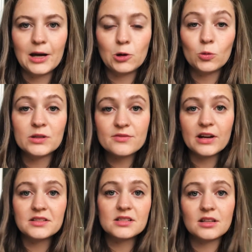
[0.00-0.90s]
always
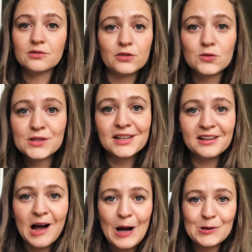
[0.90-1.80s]
find it confusing
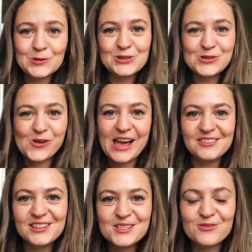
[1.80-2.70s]
how to
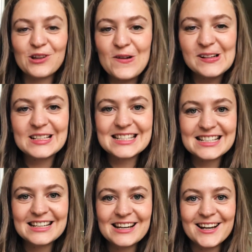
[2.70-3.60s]
end these vlogs,
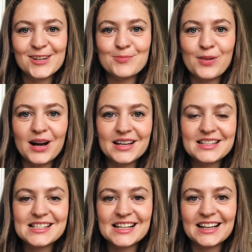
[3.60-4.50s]

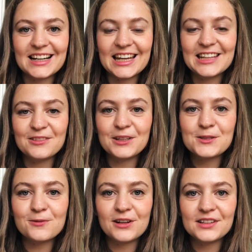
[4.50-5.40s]
but in
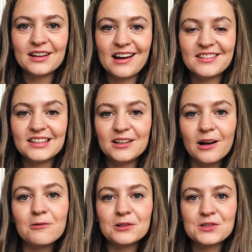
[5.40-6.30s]
this one, I think
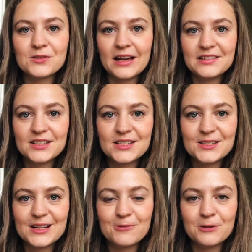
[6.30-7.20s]
I want to end it
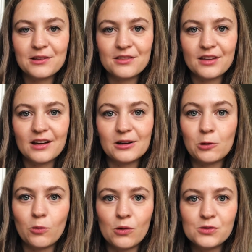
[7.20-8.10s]
with a
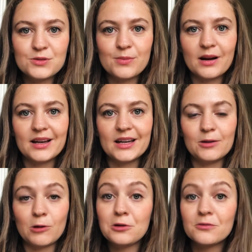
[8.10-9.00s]
quote by
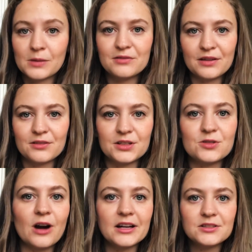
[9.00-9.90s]
one of my favorite
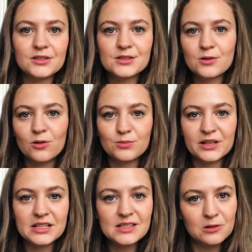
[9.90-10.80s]
writers called
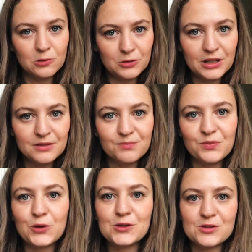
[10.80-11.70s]
Boris
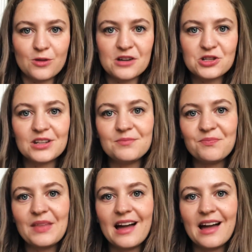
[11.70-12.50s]
Akunin, who is Russian.